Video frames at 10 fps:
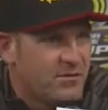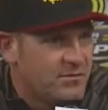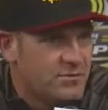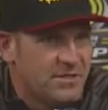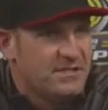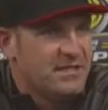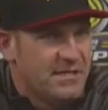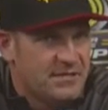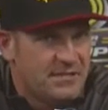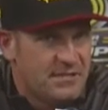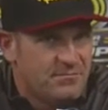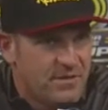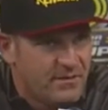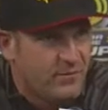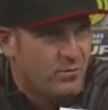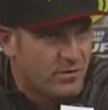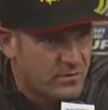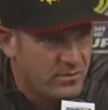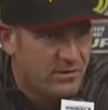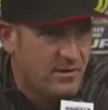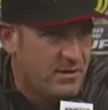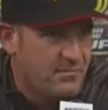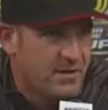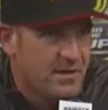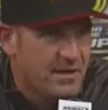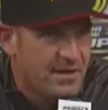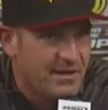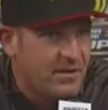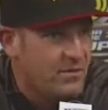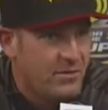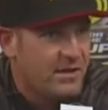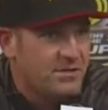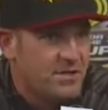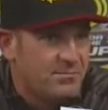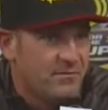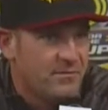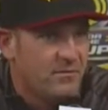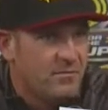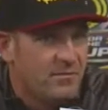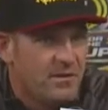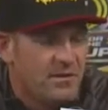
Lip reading: Always raced against him, but never worked with him in any way, shape, or form.